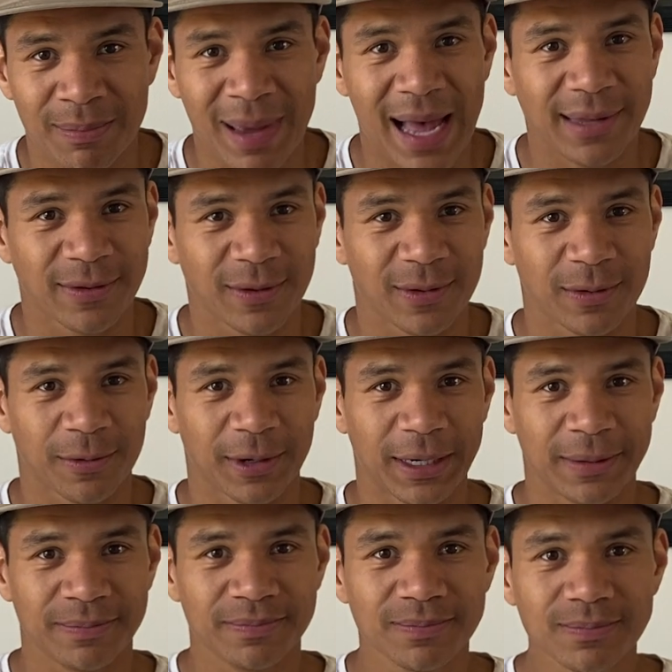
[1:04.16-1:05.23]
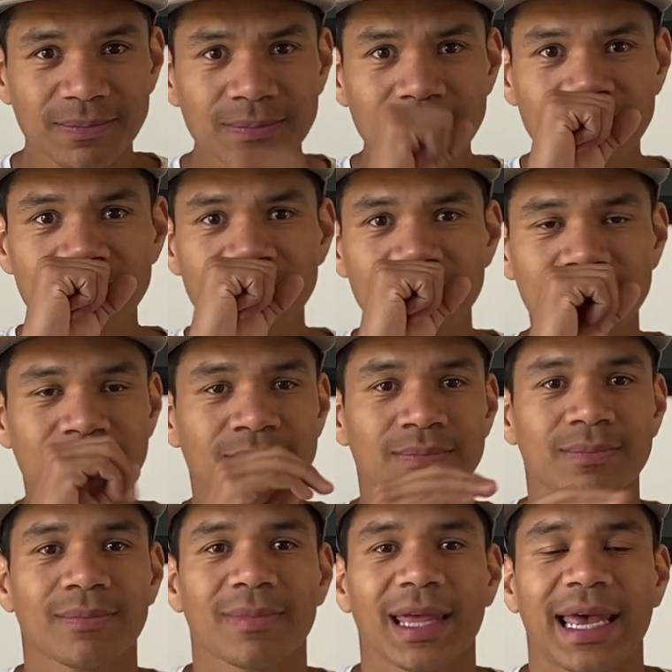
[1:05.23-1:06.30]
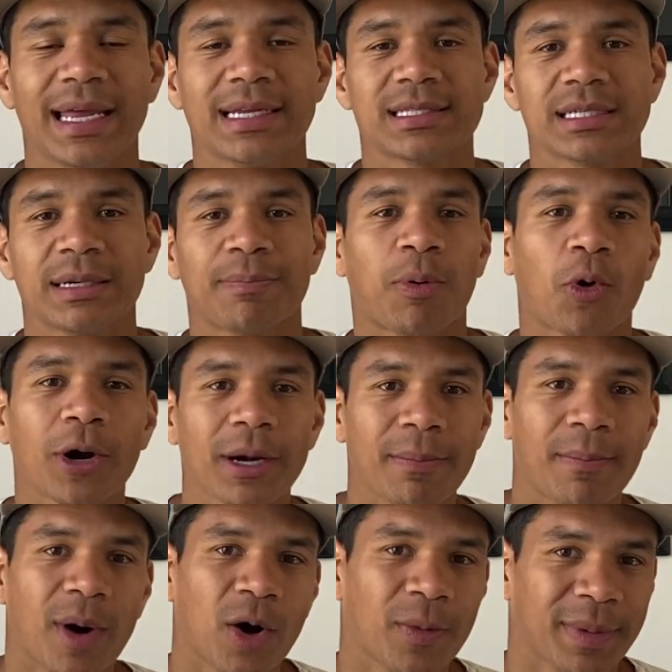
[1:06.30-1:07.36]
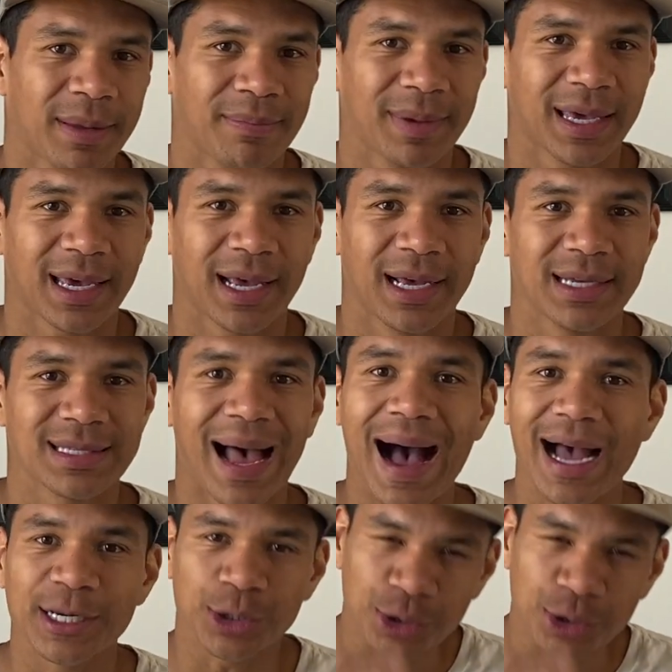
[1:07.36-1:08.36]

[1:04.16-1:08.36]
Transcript: in Matthew 3. And it's an important moment because I